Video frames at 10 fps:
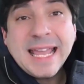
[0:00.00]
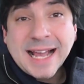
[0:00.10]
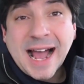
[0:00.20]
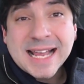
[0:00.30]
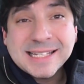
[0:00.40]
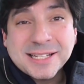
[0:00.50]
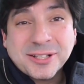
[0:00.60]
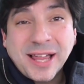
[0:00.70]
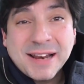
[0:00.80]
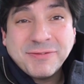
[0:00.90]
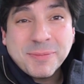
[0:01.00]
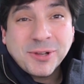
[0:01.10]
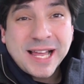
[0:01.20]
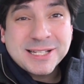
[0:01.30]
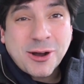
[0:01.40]
guys, it's Glenn from
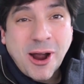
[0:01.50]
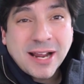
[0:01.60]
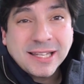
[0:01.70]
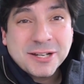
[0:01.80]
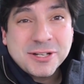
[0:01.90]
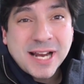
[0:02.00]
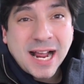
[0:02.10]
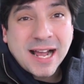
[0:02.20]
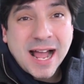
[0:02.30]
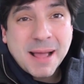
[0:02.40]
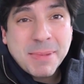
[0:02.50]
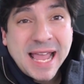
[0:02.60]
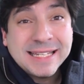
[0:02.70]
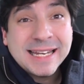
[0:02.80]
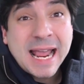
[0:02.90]
glenscarcollection.com,
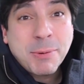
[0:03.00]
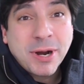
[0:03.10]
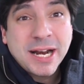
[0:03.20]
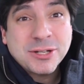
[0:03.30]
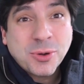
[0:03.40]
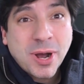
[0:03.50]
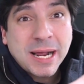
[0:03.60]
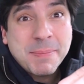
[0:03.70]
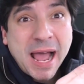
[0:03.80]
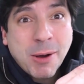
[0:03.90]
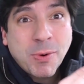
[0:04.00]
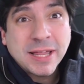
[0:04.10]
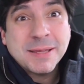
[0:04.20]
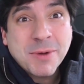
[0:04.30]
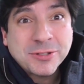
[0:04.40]
and today we're going to talk about one
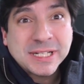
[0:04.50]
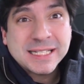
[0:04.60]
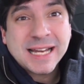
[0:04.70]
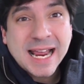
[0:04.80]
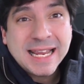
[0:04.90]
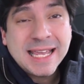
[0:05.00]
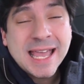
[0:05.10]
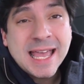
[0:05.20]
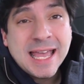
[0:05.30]
of the most exciting